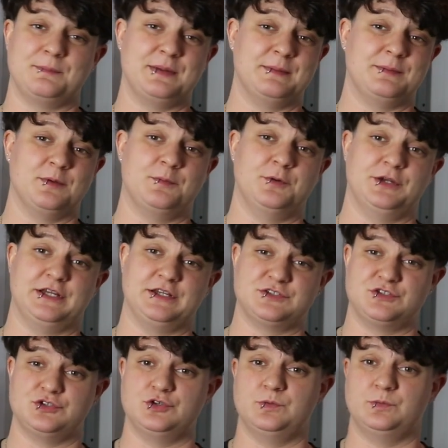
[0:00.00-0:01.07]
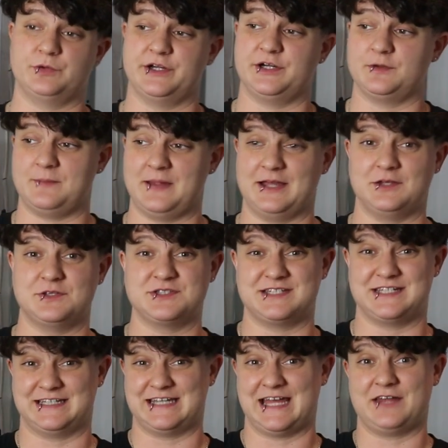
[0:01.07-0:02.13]
people putting 2 breeder males
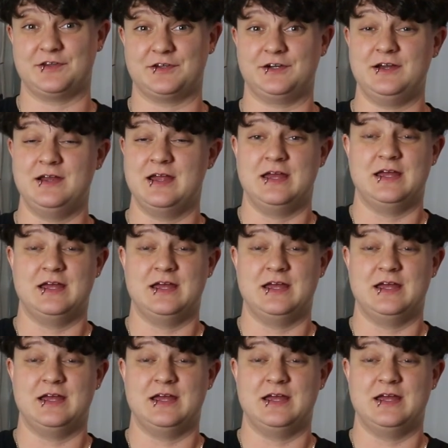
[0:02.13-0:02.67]
together,